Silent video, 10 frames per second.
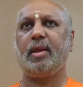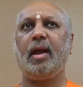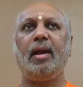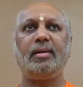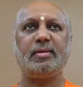
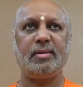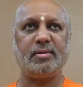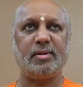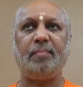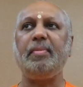And
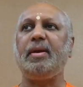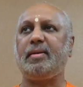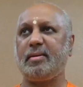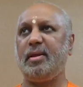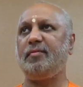
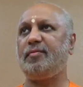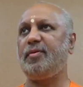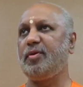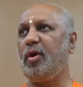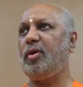submit if
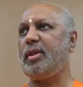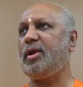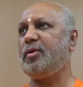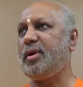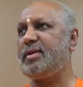you know
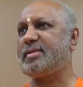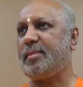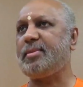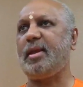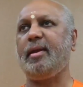that you did
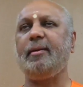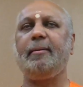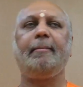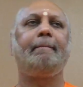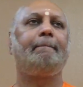something,
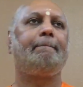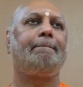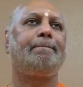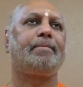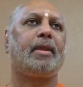
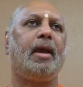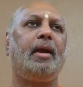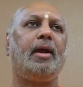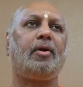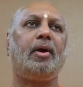
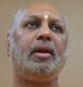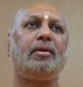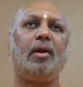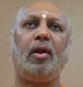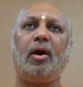and according
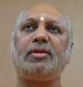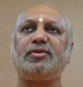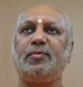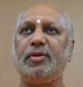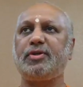to
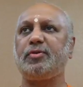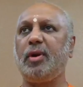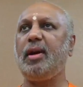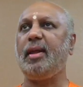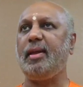Lord's wish
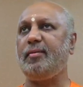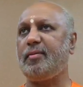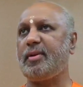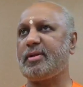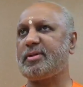only,
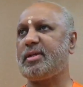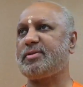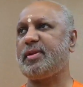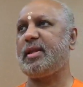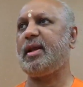what
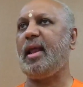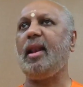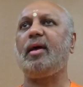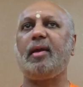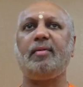results, whether
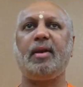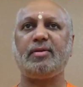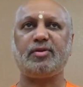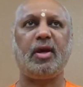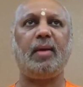hell or heaven
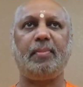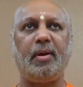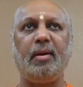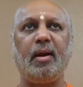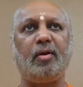has to happen,
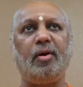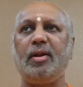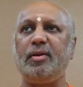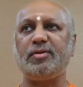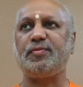
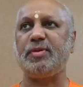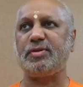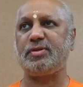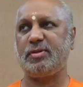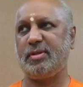according to His
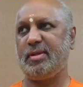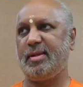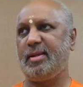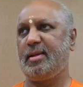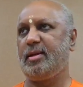wish.
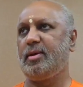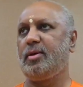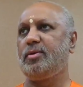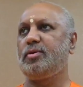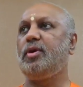
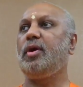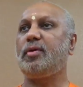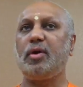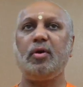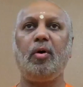So you have
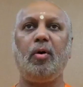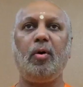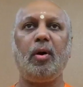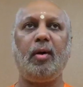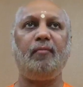to
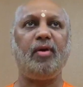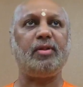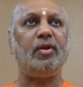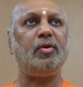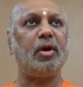go,
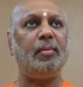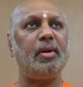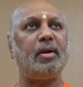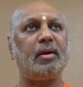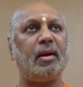whether you
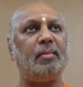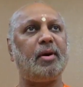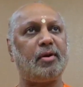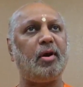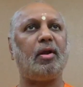committed a crime
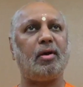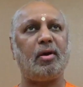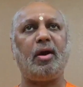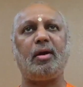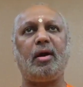at all or
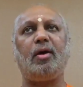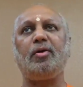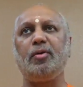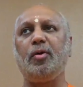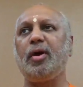not, or
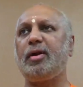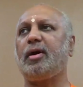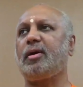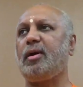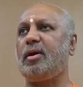you know it
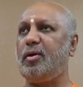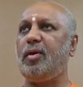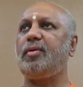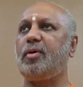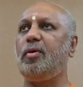or not, you
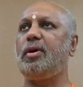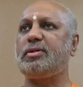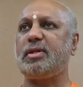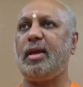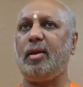have to go
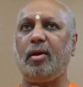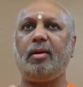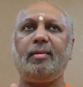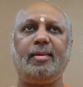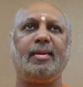and say, Lord,